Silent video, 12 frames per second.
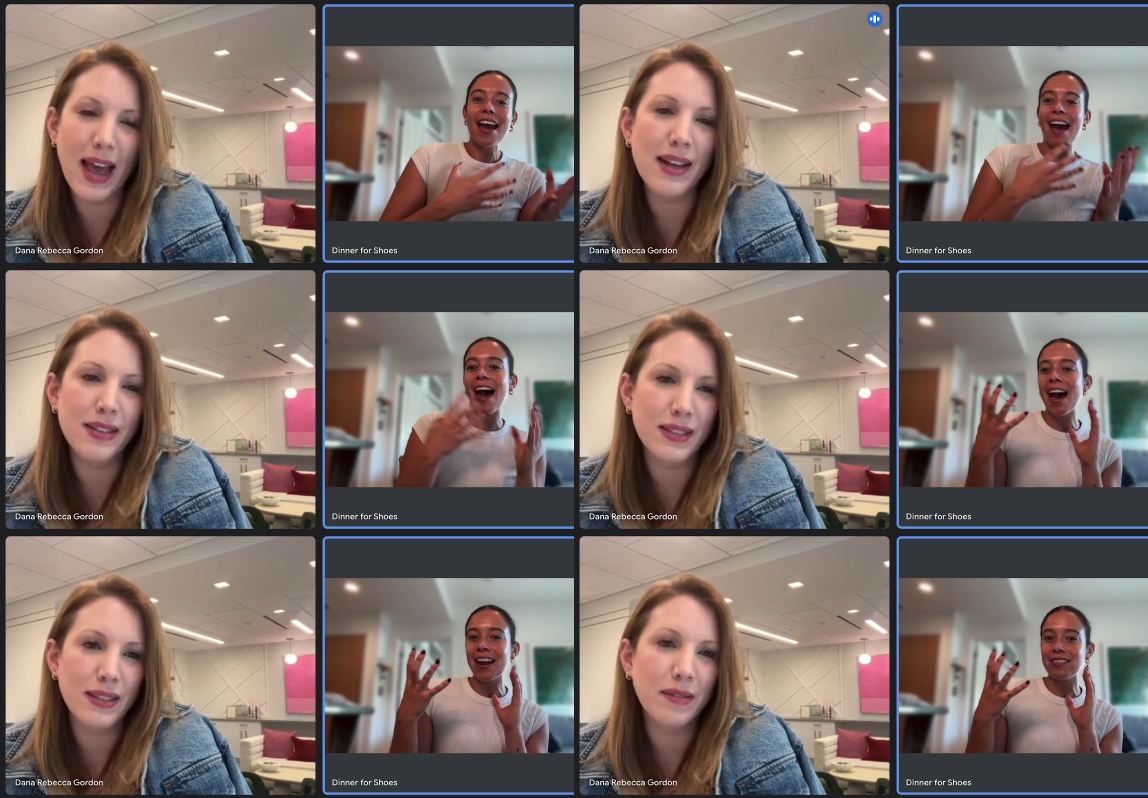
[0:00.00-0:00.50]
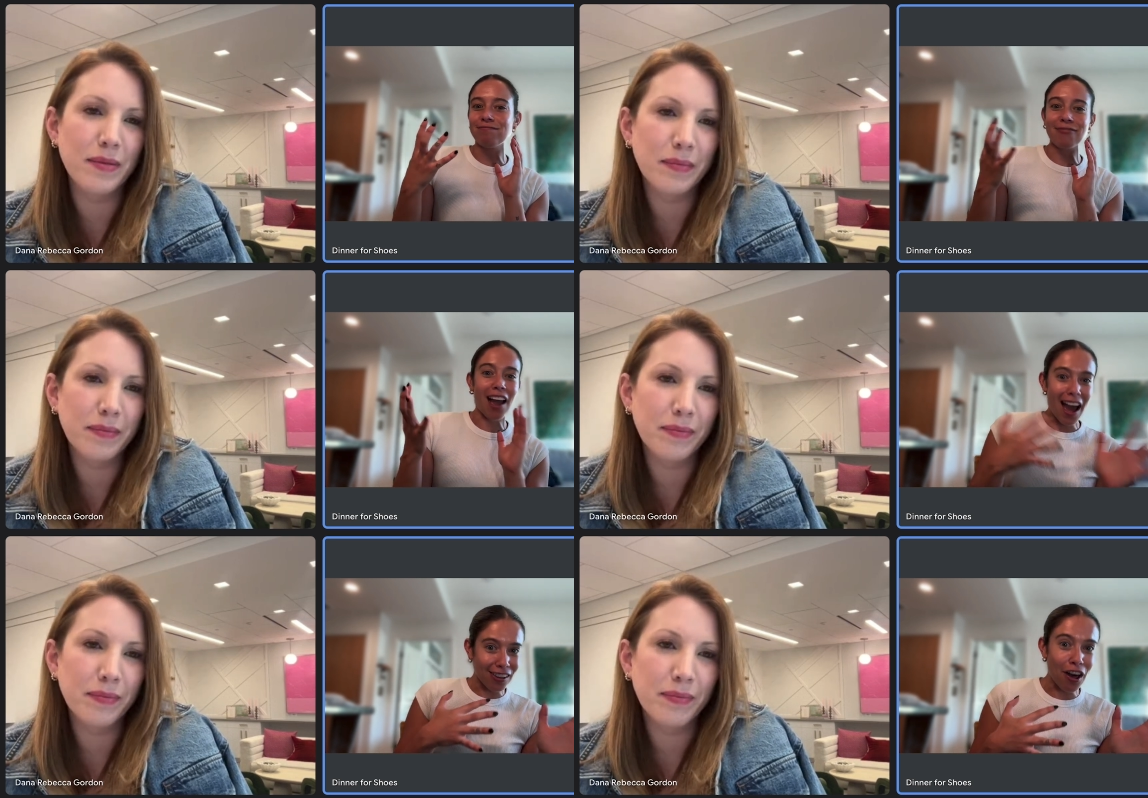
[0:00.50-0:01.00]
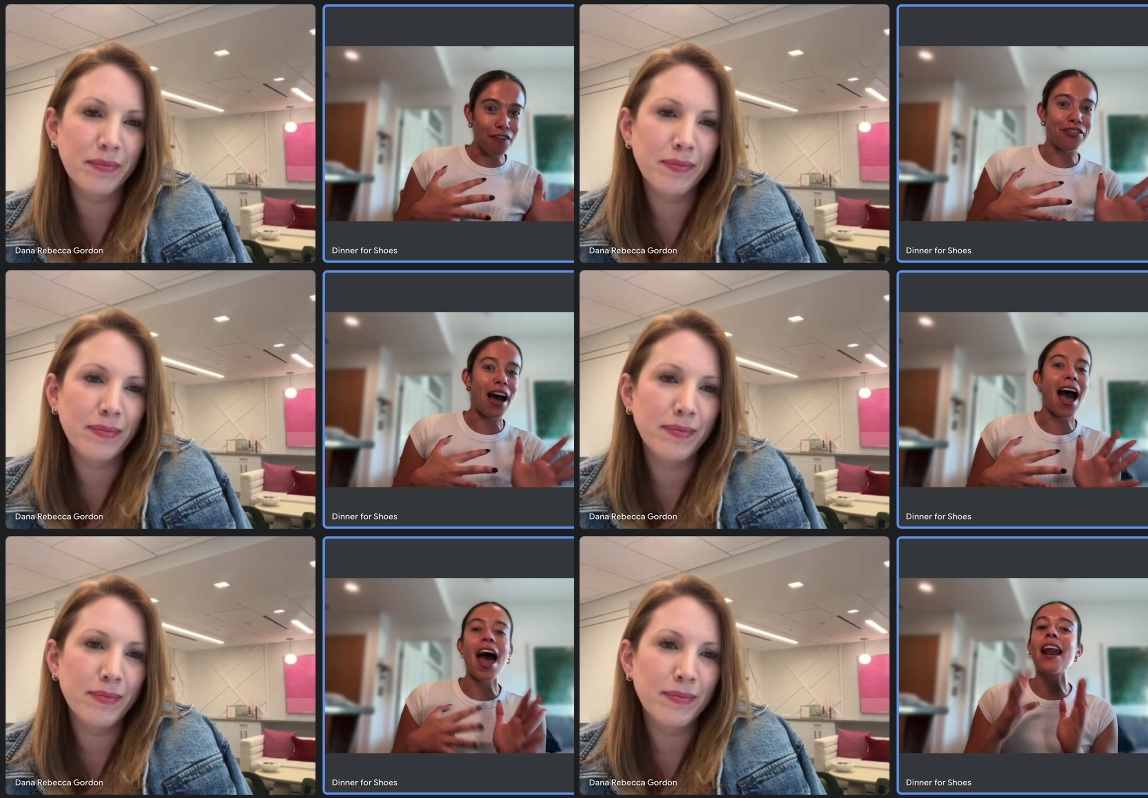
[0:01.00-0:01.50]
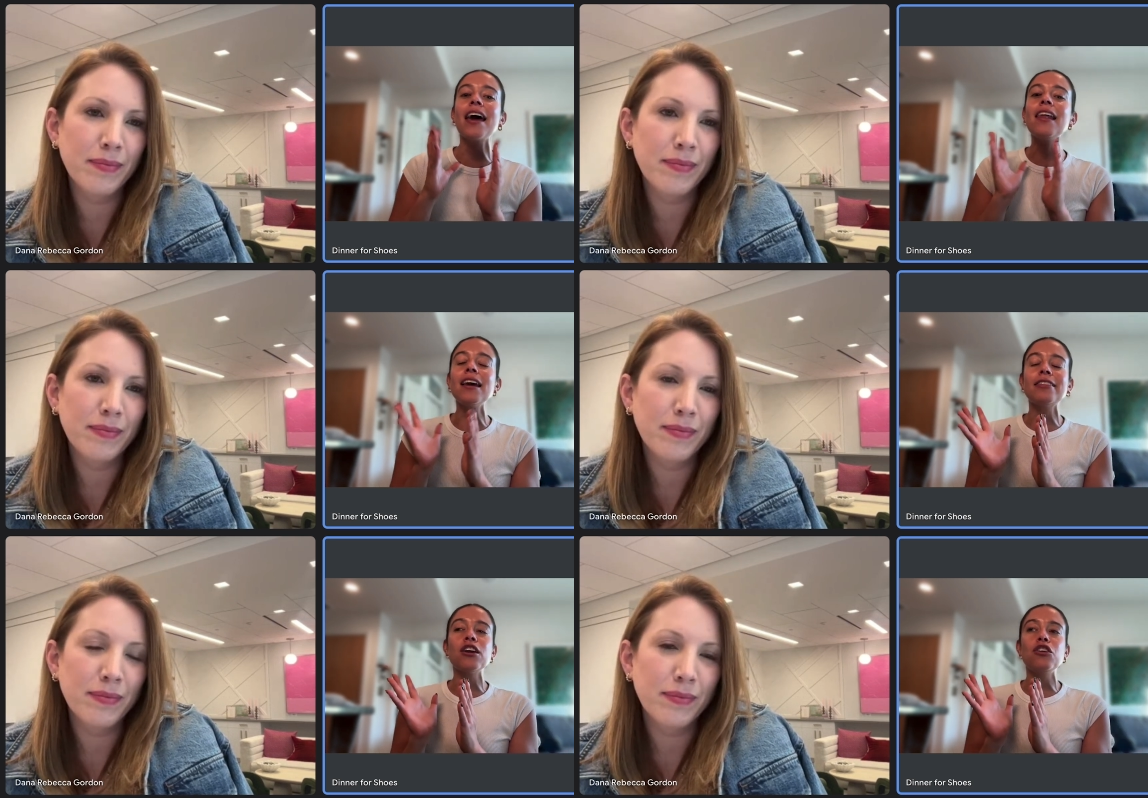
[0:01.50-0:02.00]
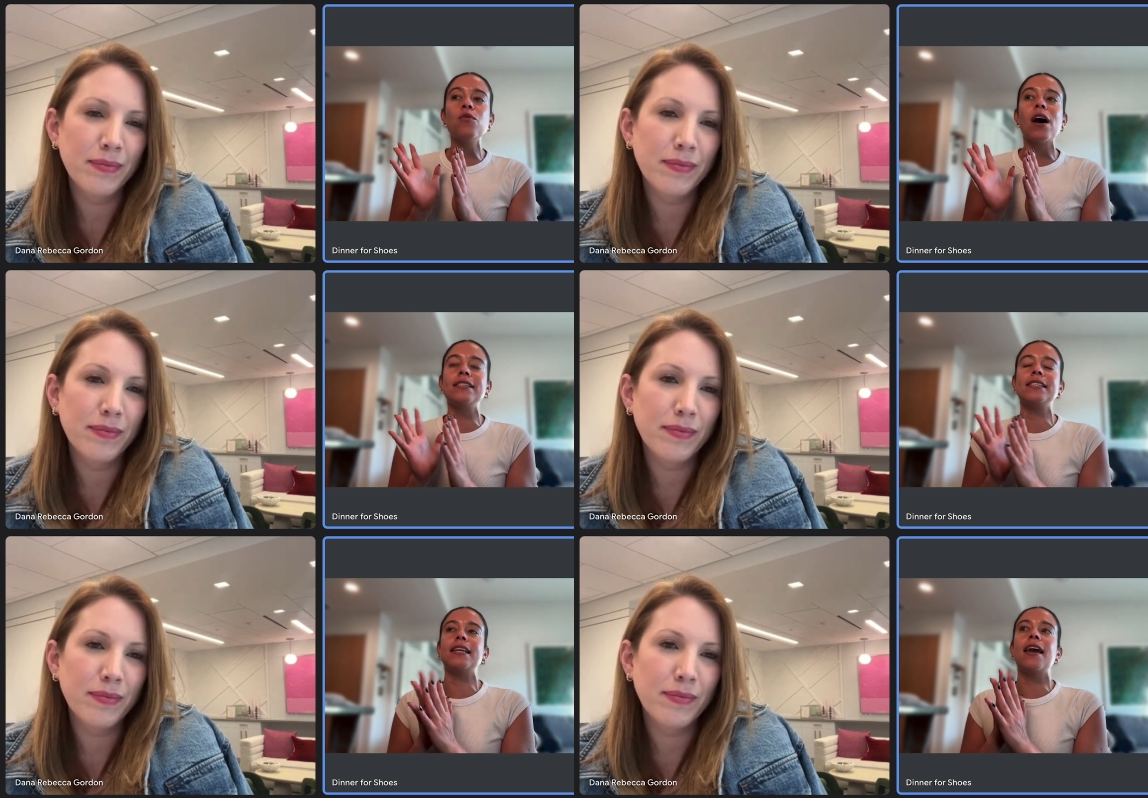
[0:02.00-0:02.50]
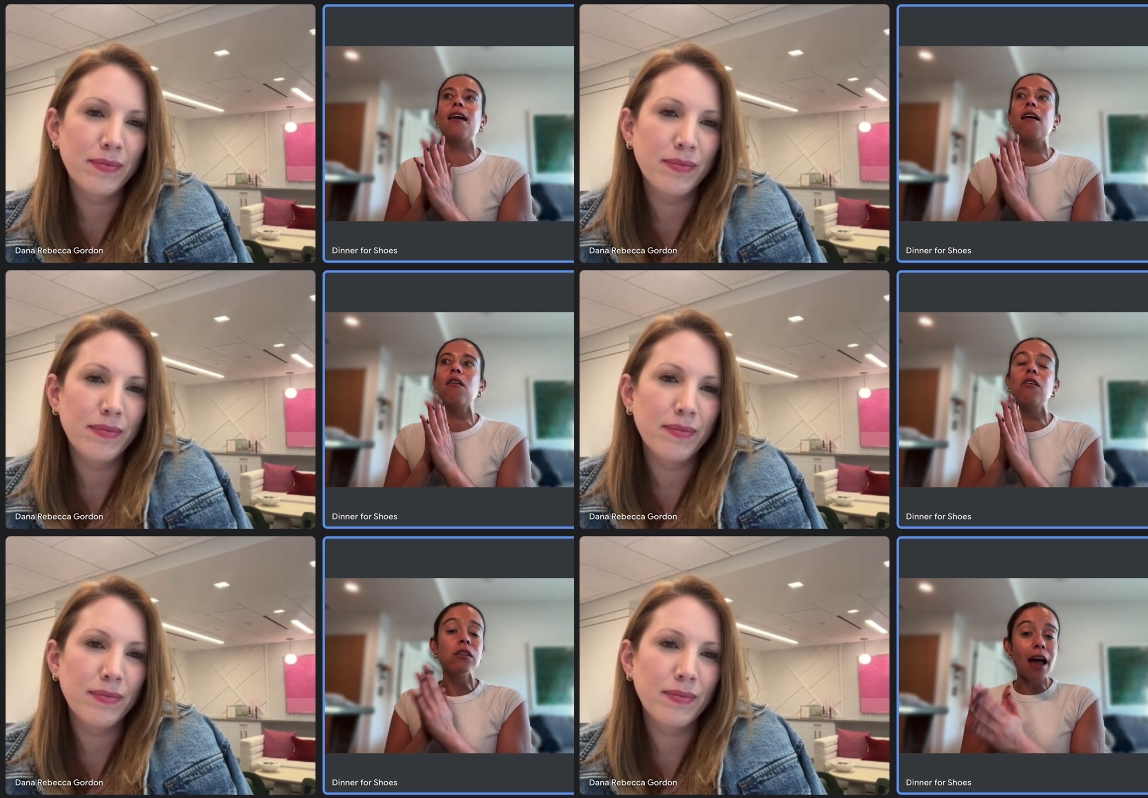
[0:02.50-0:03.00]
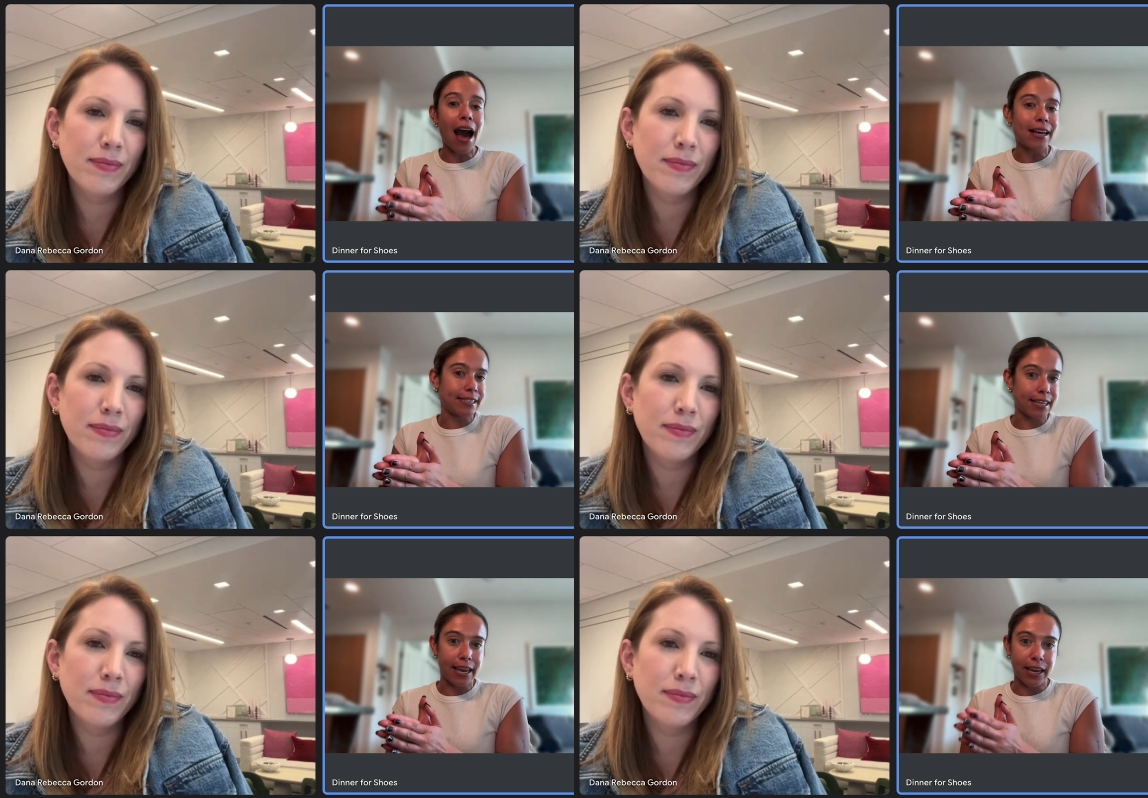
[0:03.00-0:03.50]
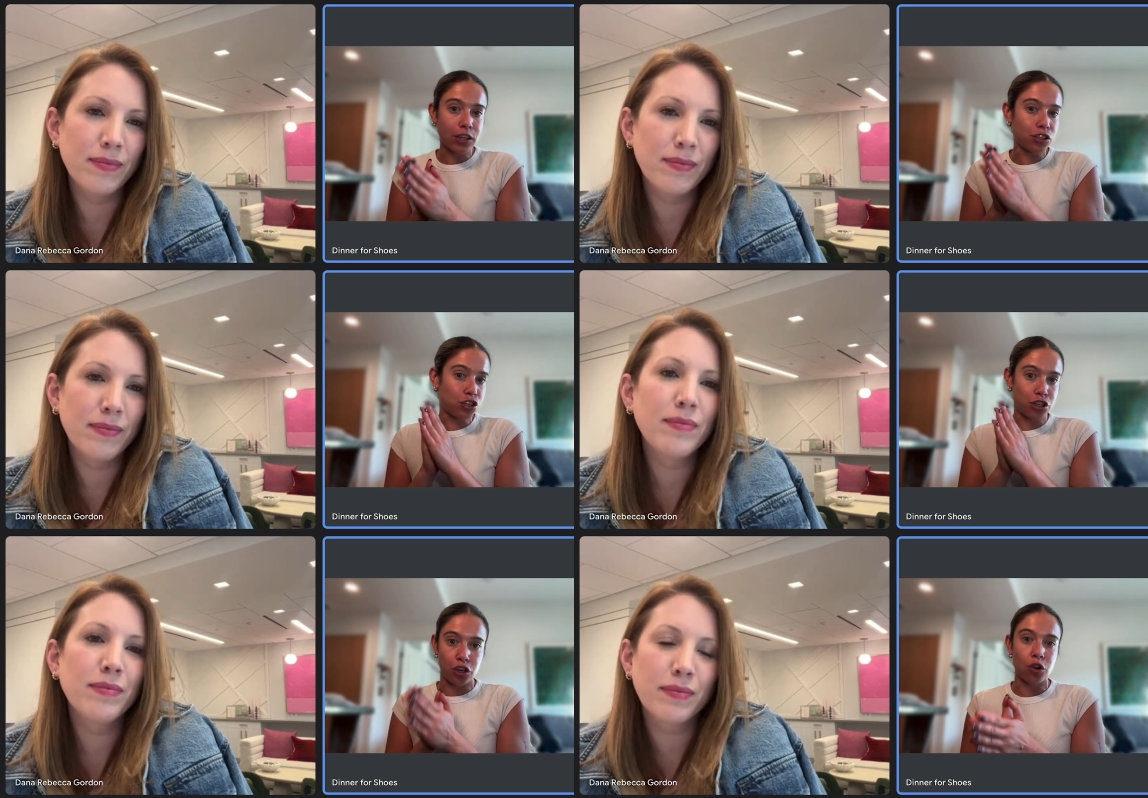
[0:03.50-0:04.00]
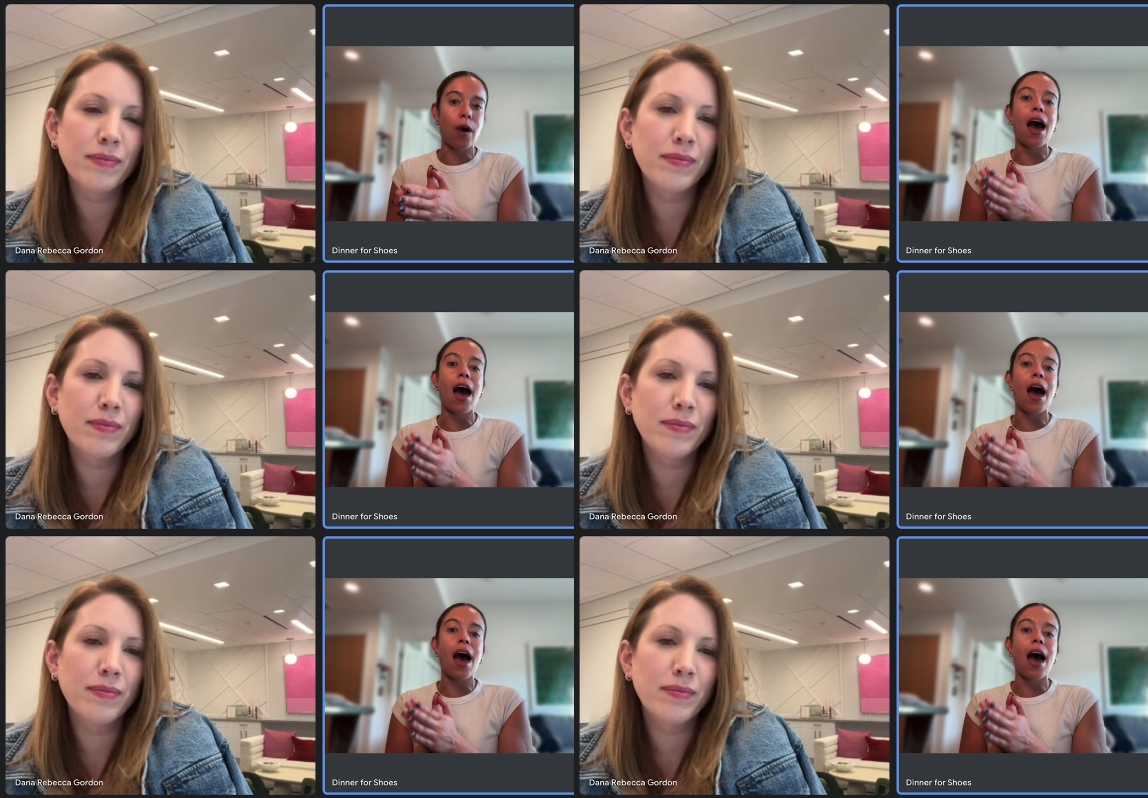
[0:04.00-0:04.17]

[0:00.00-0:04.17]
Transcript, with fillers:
Speaker 1: Yeah. And I love that. And I like that you guys stay classic too.